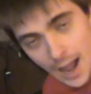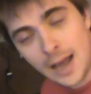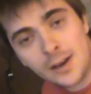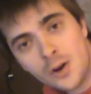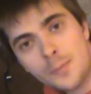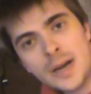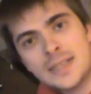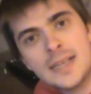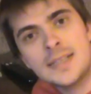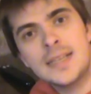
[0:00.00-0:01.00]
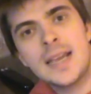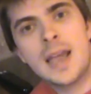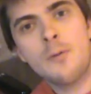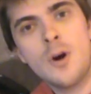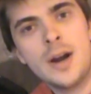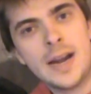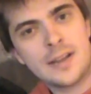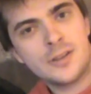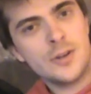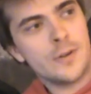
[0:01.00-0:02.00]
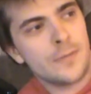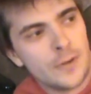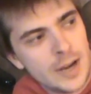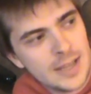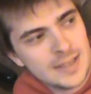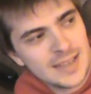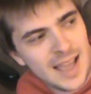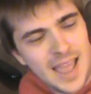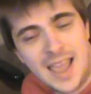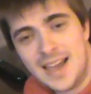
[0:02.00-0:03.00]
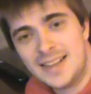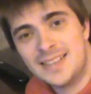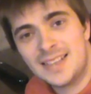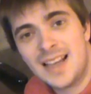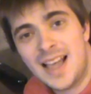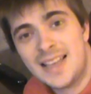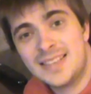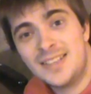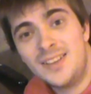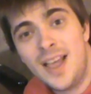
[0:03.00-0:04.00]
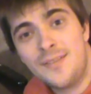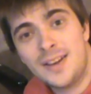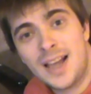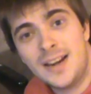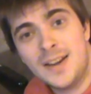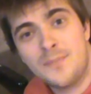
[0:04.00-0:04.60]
I loaned my DTA1 out to a friend, and I still haven't gotten